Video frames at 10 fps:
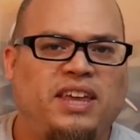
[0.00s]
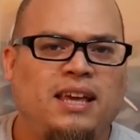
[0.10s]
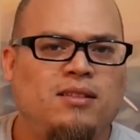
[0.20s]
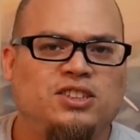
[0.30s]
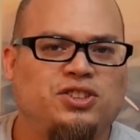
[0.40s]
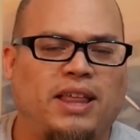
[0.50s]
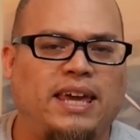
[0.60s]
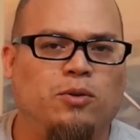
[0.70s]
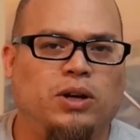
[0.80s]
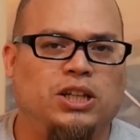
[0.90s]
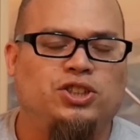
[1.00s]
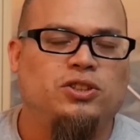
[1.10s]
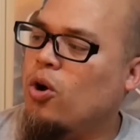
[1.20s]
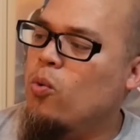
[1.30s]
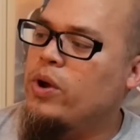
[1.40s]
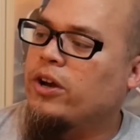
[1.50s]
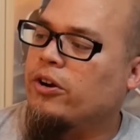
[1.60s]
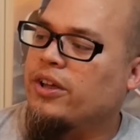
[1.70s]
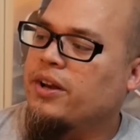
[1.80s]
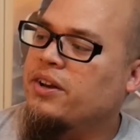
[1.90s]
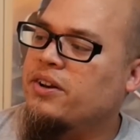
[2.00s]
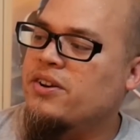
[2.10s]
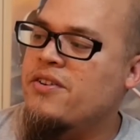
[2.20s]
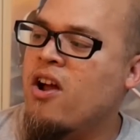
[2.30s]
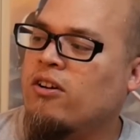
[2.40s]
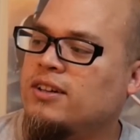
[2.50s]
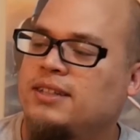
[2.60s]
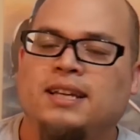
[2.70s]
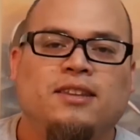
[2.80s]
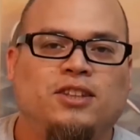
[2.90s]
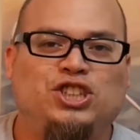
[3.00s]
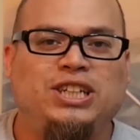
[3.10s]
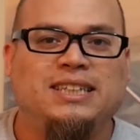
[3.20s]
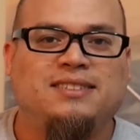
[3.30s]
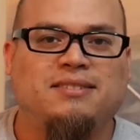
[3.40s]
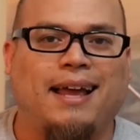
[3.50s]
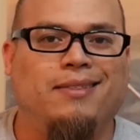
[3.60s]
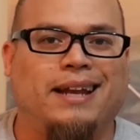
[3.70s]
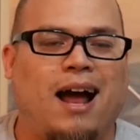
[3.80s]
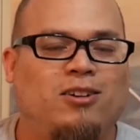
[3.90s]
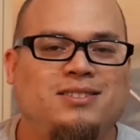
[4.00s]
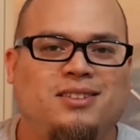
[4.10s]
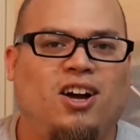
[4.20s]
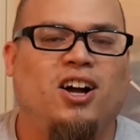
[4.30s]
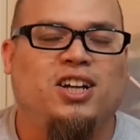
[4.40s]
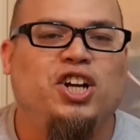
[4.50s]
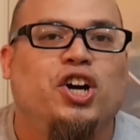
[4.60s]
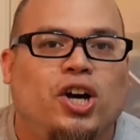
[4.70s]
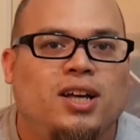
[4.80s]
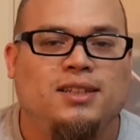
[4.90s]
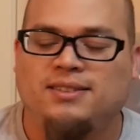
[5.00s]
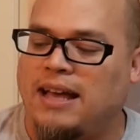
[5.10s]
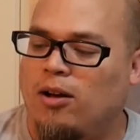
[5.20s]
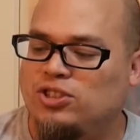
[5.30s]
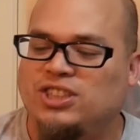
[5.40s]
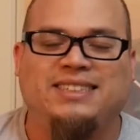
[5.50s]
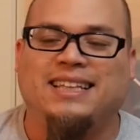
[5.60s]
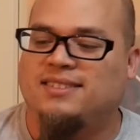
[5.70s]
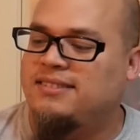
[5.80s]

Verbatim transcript: the English language, so weird. Nart. The G is silent. How does a G sound just get